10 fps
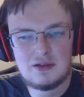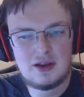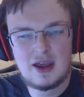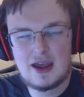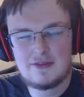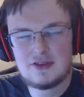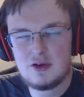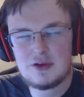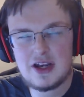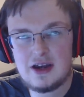have
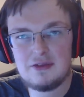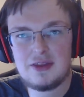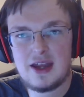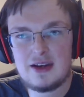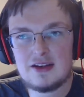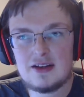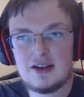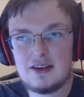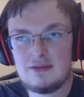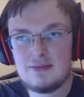no doubt that
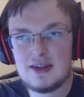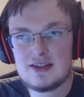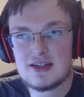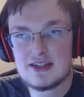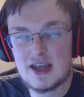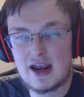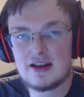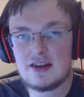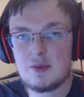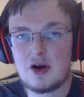is
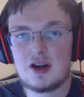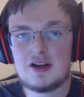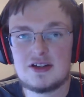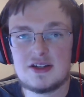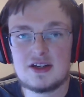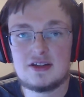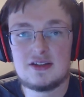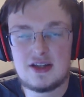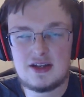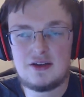exactly the market is
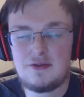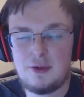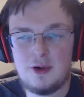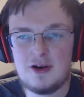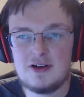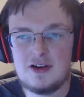intended for.